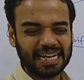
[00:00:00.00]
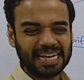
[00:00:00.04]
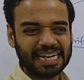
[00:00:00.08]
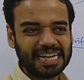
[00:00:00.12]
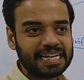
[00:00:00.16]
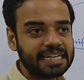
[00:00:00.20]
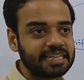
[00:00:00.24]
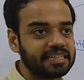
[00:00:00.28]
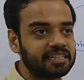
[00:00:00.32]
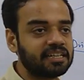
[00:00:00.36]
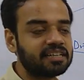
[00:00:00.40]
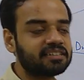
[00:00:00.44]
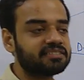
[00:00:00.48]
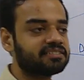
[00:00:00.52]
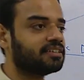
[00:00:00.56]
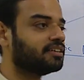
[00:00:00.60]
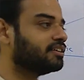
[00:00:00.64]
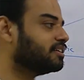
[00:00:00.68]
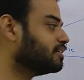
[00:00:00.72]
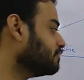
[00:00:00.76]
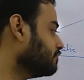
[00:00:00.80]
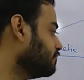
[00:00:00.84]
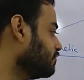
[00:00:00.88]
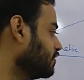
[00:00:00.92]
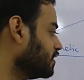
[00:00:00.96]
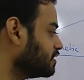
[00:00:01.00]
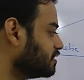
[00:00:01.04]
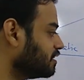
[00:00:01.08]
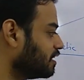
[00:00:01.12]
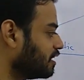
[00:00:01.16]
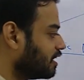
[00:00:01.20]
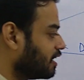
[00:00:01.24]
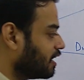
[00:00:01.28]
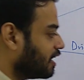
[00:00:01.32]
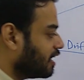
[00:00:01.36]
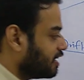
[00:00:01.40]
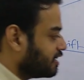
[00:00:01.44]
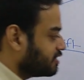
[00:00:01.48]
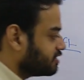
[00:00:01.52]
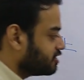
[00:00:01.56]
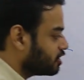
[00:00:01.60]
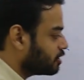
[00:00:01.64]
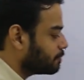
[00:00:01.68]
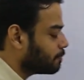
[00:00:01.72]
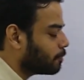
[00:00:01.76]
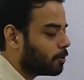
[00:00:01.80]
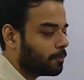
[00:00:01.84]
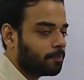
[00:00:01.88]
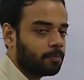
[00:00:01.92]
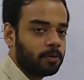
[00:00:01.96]
It doesn't affect the
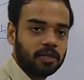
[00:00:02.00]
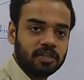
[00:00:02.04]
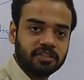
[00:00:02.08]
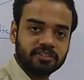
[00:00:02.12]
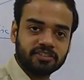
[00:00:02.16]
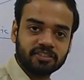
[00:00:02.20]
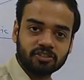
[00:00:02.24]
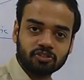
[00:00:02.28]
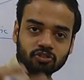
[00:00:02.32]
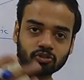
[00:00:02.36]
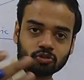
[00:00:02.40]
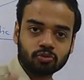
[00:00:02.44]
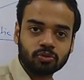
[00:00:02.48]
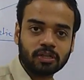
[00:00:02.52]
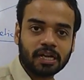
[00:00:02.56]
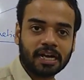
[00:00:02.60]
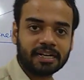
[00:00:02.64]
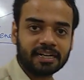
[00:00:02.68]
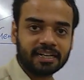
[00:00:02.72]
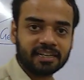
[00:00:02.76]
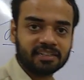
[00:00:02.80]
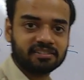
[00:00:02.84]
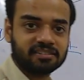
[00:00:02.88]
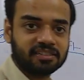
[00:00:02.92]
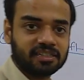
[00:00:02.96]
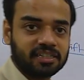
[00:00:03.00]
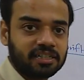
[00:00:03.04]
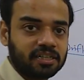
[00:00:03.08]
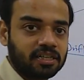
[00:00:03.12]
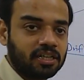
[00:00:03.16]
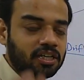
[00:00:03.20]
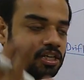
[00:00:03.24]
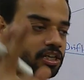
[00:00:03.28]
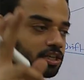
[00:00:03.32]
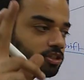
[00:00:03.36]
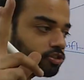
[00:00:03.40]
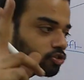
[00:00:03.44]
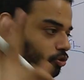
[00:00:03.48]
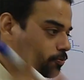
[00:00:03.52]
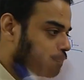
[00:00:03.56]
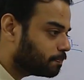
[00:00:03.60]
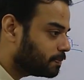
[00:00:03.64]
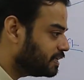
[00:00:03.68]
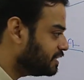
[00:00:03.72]
larger populations to that extent. So